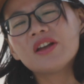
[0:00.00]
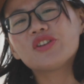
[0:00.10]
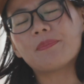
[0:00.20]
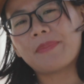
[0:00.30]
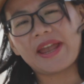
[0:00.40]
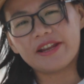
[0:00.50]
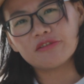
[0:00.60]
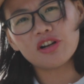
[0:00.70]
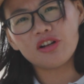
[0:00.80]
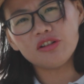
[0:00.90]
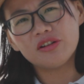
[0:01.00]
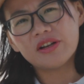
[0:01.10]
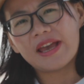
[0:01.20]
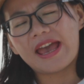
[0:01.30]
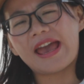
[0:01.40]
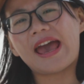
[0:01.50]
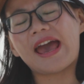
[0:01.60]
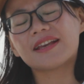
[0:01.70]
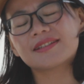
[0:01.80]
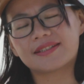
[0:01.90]
your payroll, and
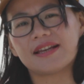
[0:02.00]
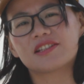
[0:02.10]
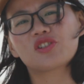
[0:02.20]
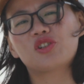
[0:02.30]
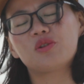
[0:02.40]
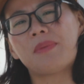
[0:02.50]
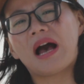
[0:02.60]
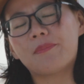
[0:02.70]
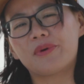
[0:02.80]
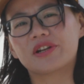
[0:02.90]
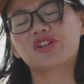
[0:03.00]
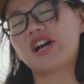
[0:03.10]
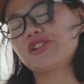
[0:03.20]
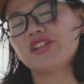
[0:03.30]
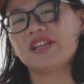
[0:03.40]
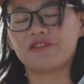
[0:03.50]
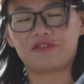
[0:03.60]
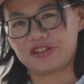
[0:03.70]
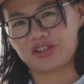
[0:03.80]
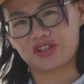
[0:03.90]
access to public charging
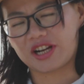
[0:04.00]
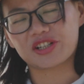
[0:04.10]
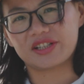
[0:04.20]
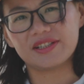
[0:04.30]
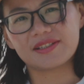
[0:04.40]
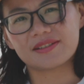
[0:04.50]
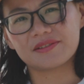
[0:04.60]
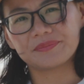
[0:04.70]
infrastructures.